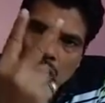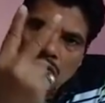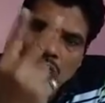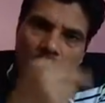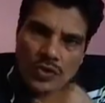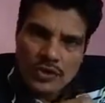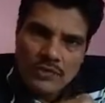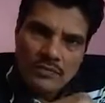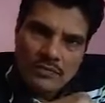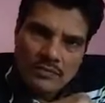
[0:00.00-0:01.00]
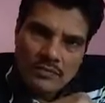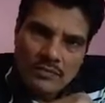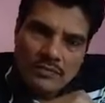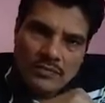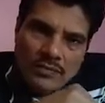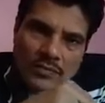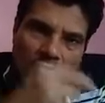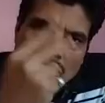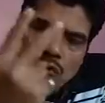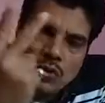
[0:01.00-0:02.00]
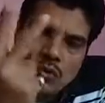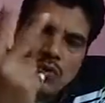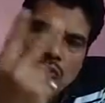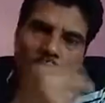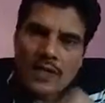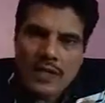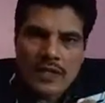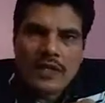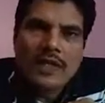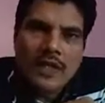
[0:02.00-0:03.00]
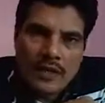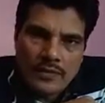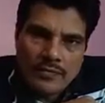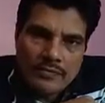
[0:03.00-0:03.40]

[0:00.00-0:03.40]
two roads, two choices in life,